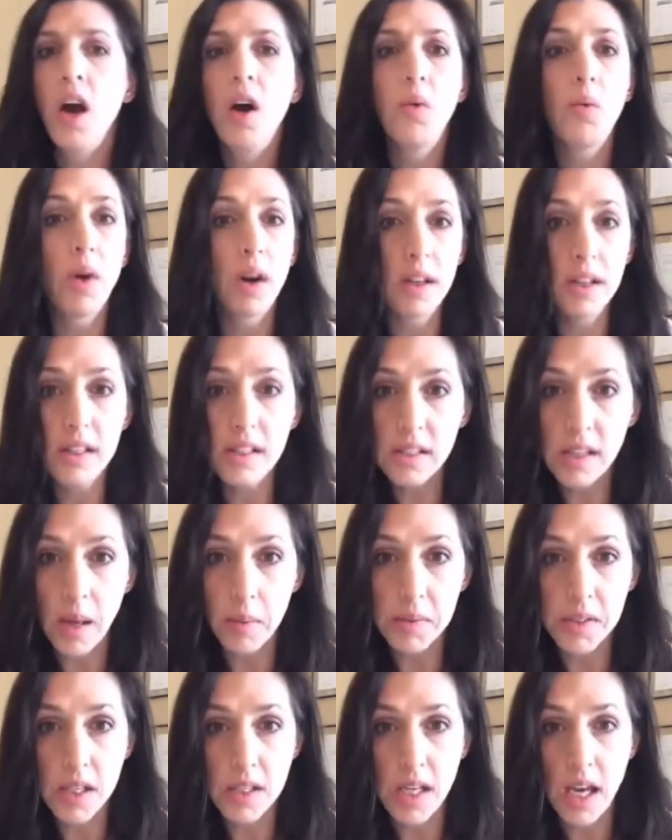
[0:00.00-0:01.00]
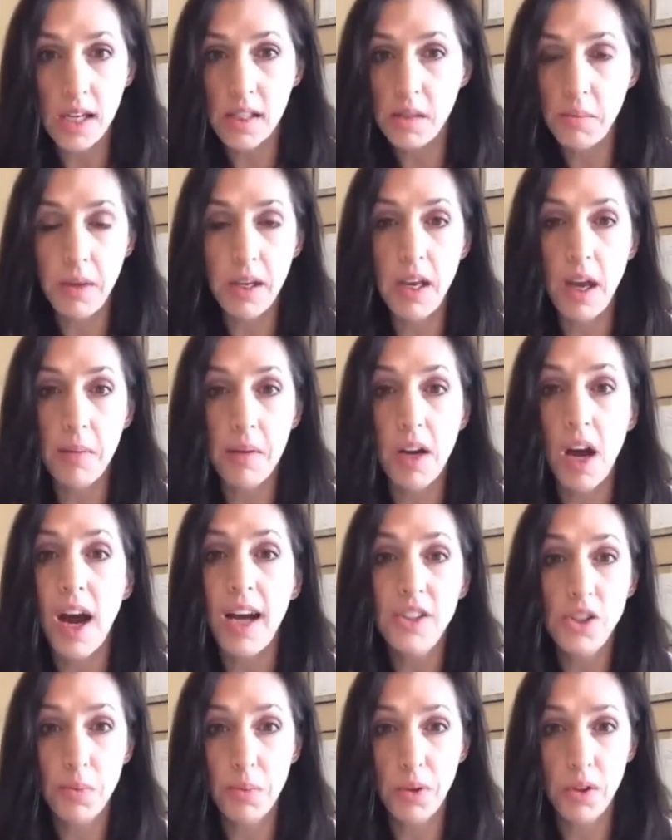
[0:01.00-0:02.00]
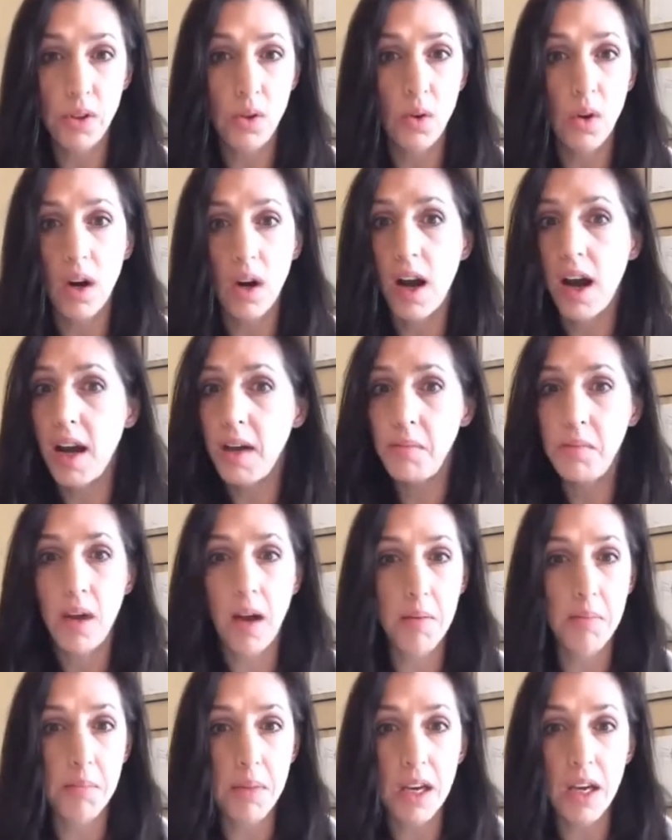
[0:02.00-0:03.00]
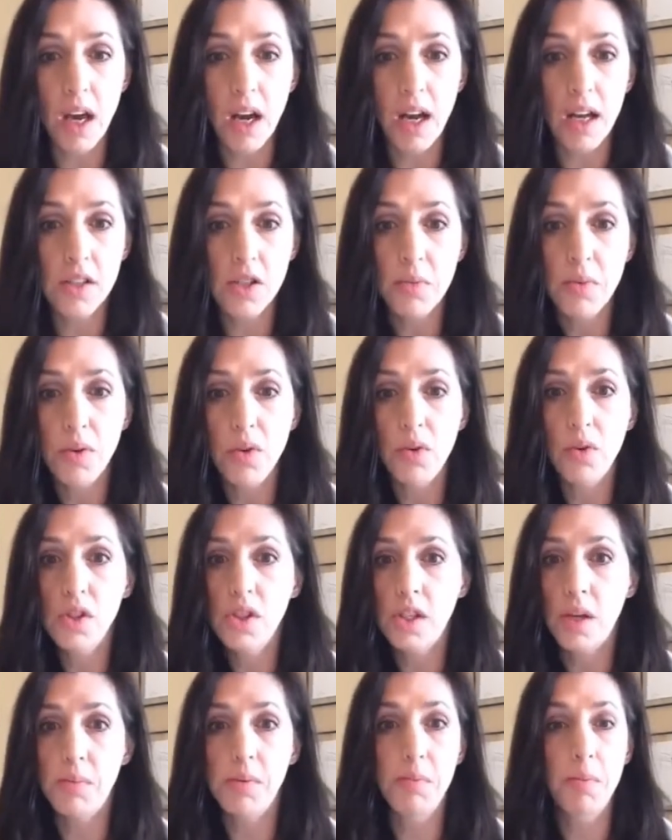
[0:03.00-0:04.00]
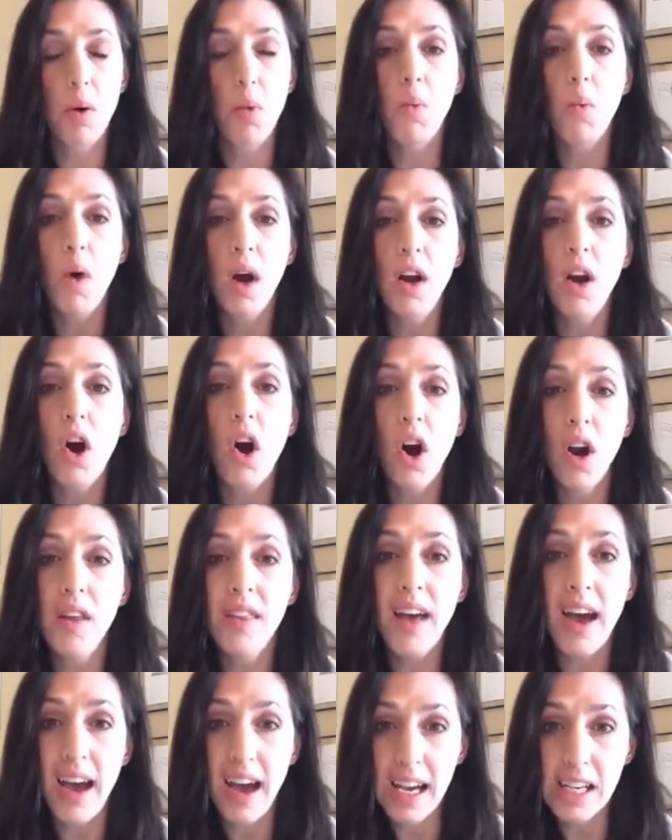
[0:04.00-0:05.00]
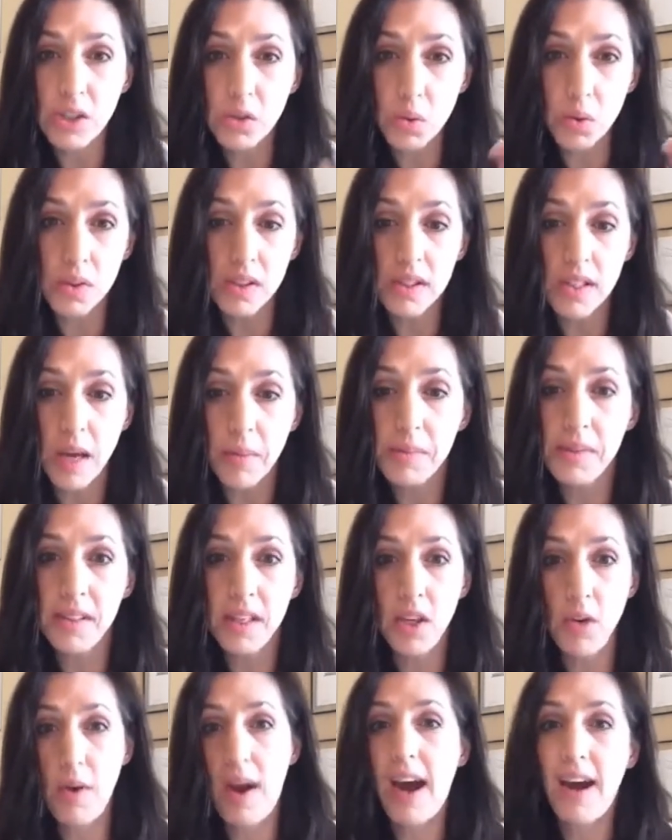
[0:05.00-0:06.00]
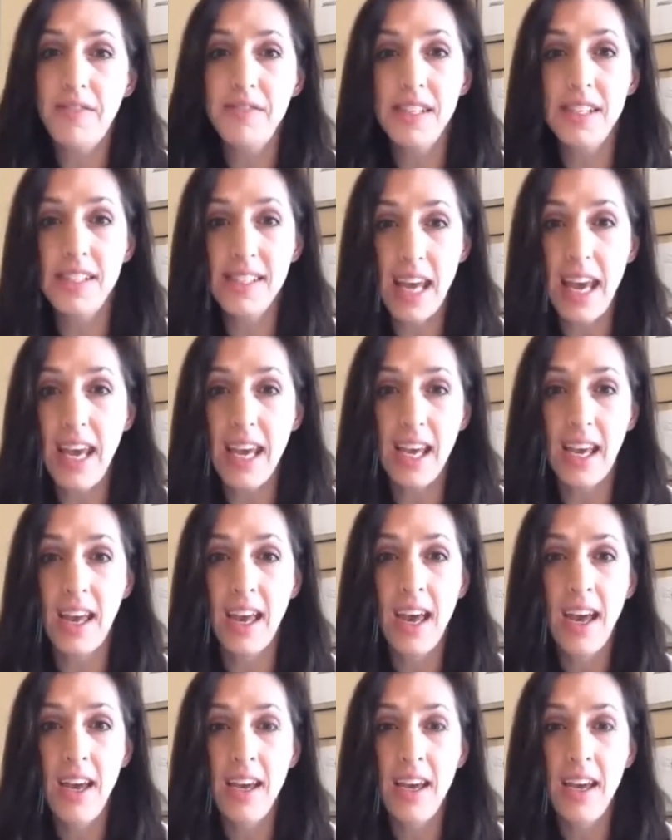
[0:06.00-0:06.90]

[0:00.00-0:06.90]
What are the steps to take to become an entrepreneur? I'm I'm big on entrepreneurships, but what are the actual steps that you have to take?